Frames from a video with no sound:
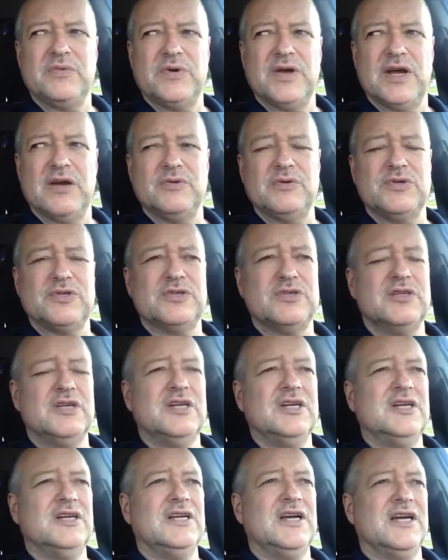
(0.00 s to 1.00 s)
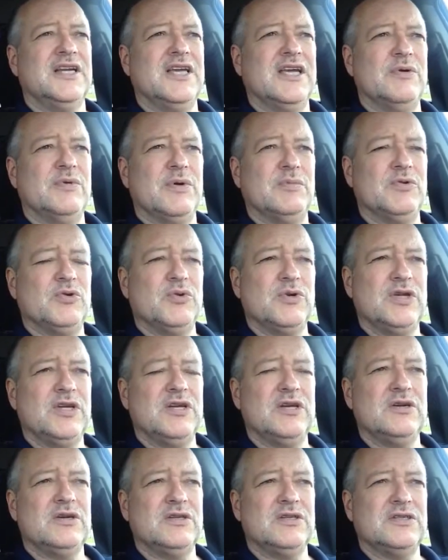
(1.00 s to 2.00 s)
What I'm doing
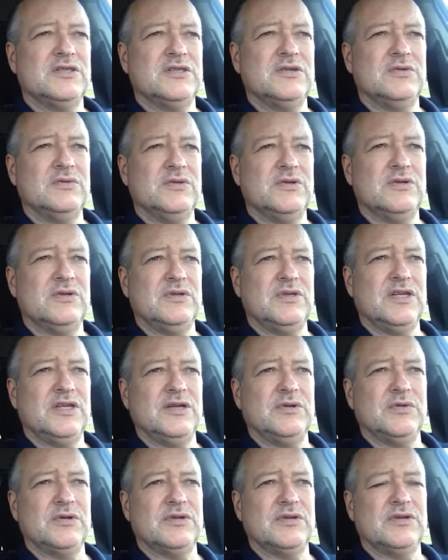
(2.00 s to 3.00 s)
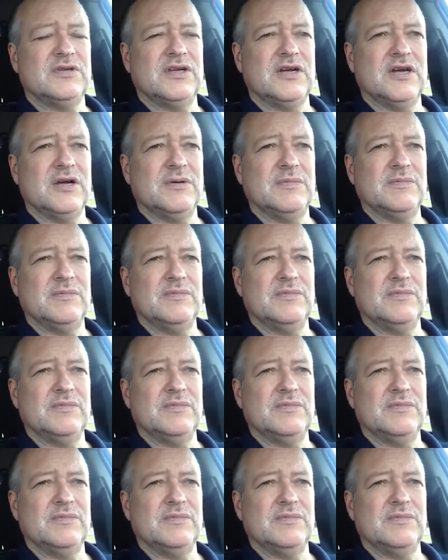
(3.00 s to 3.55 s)
here is dealing with a